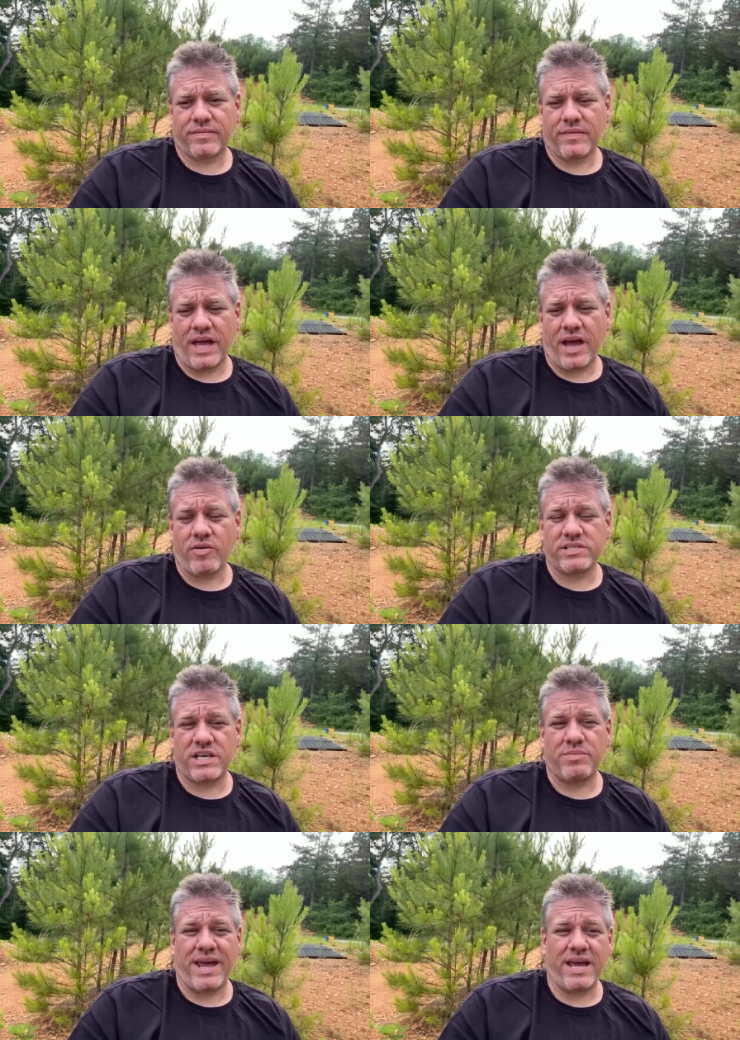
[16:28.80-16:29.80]
I always
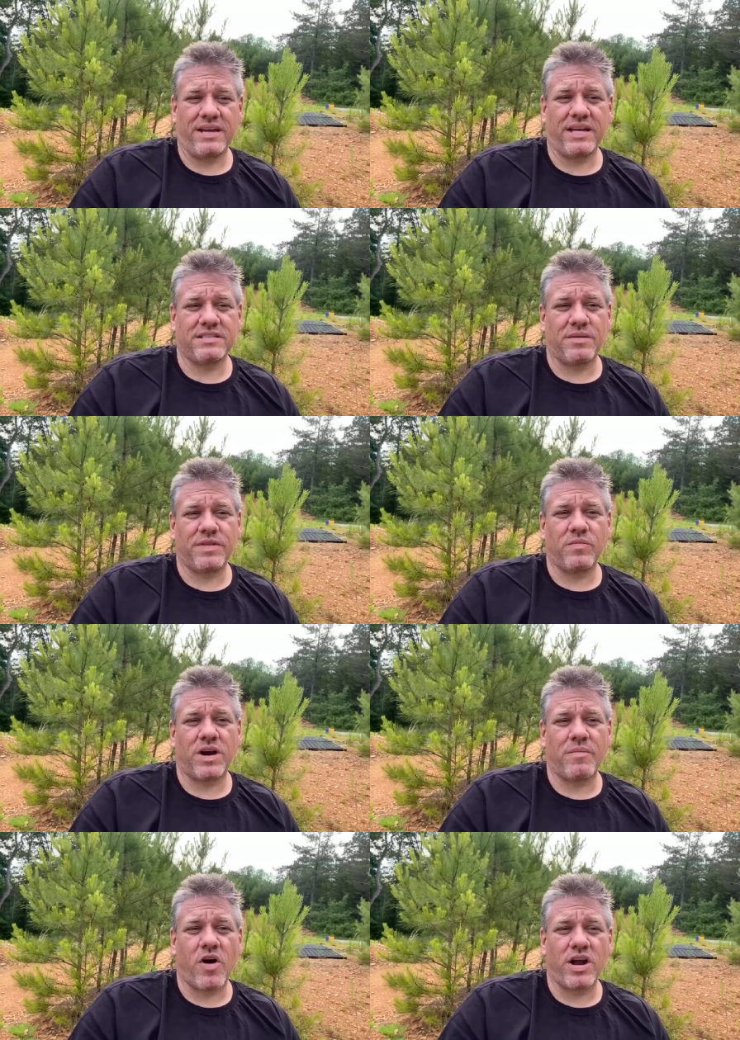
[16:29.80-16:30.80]
keep a hand on something when
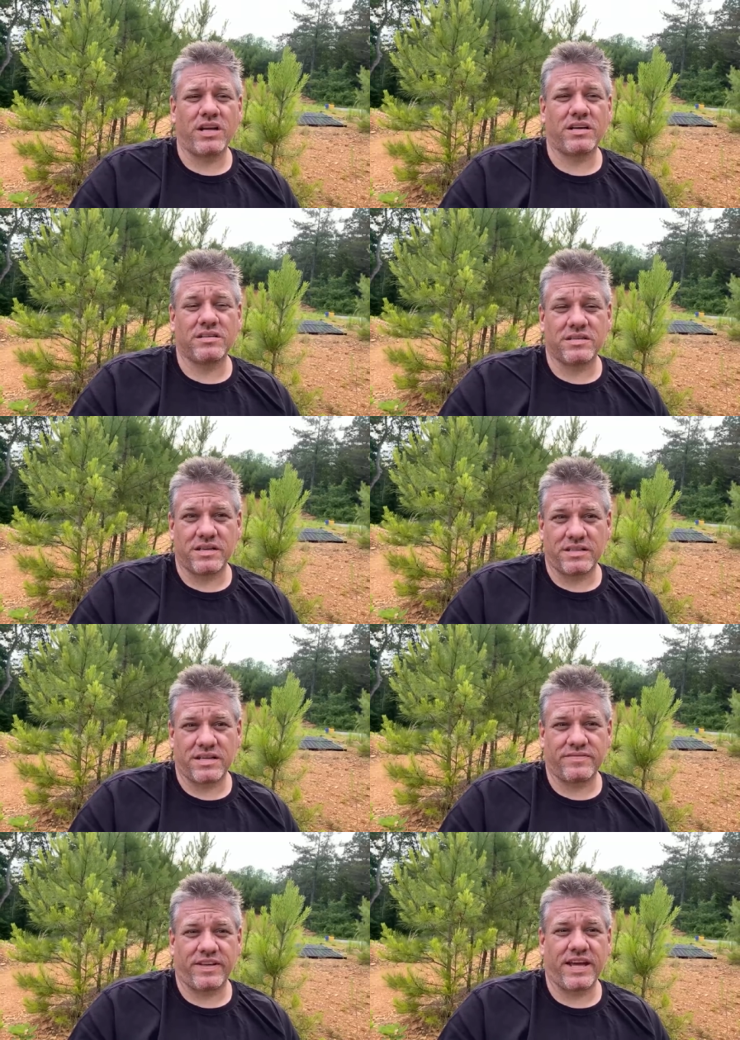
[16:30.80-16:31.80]
I'm on it because it
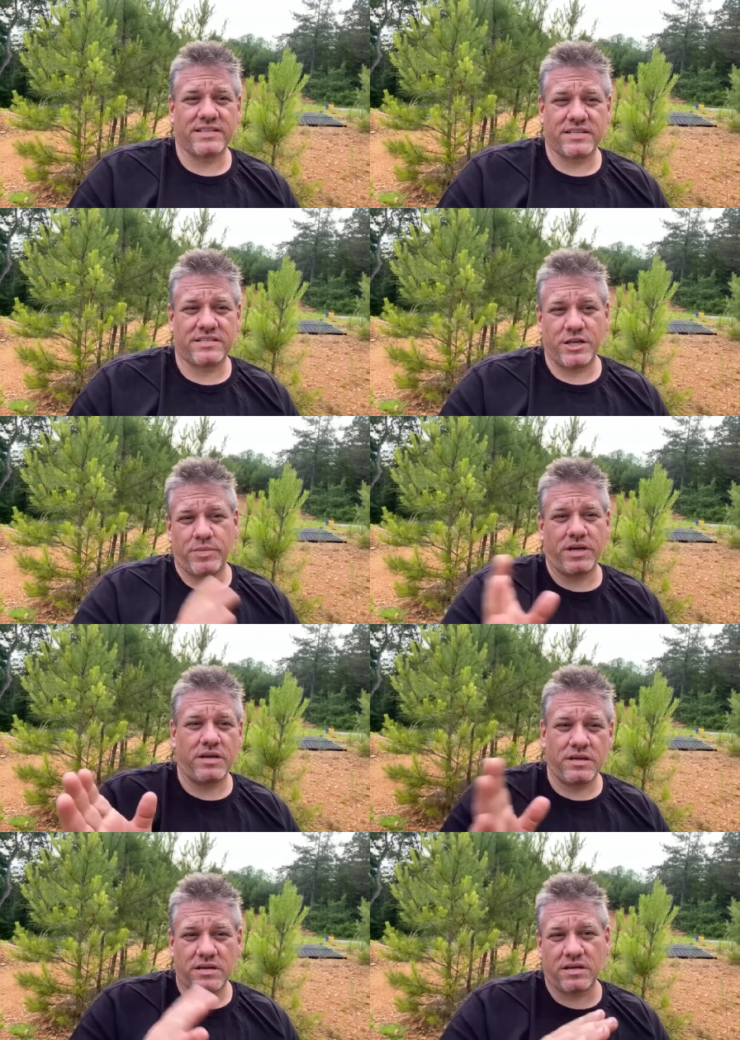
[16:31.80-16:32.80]
definitely has a
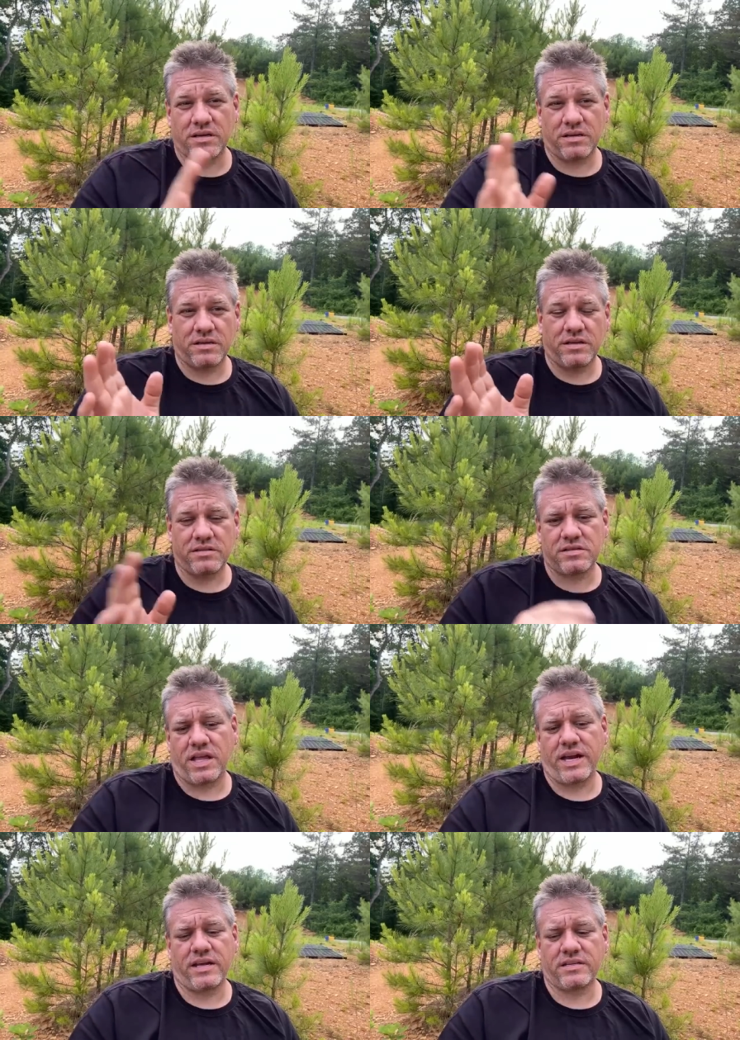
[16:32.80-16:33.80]
tipping,
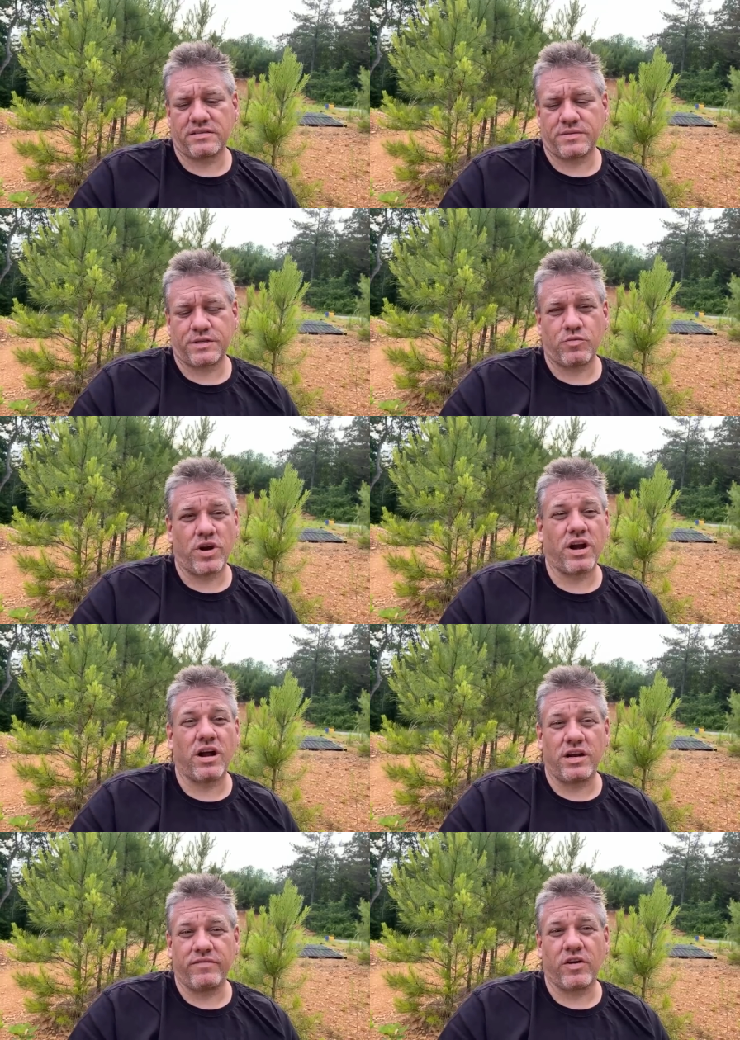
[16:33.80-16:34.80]
sliding, because especially when you're on
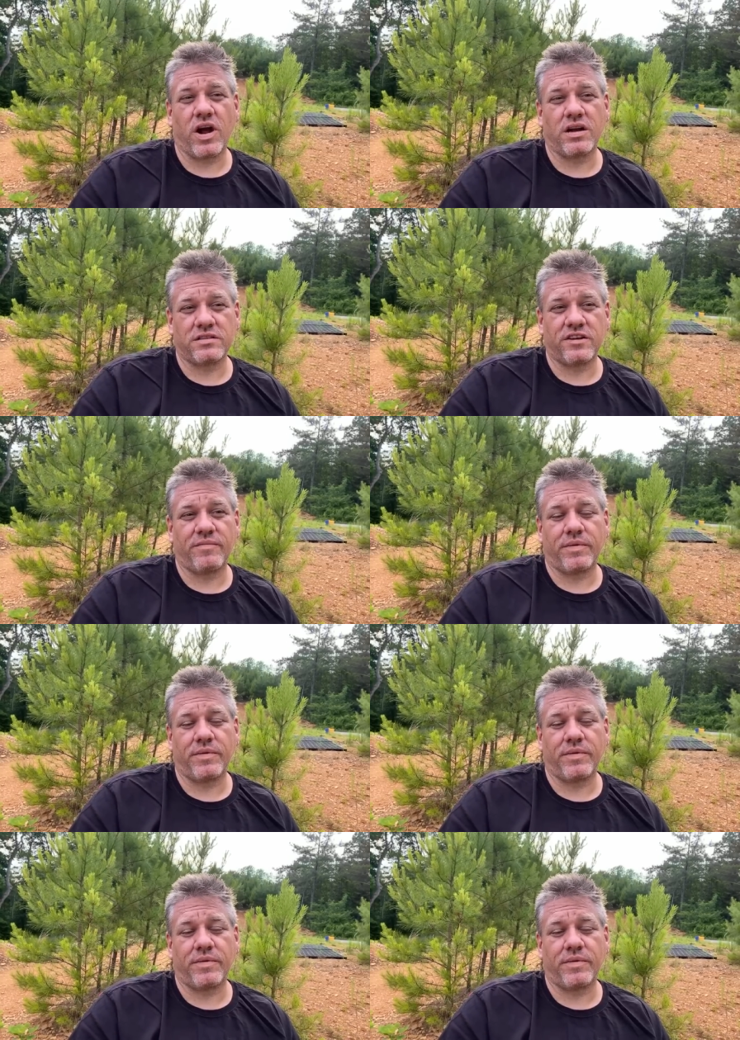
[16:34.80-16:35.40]
uneven ground and stuff.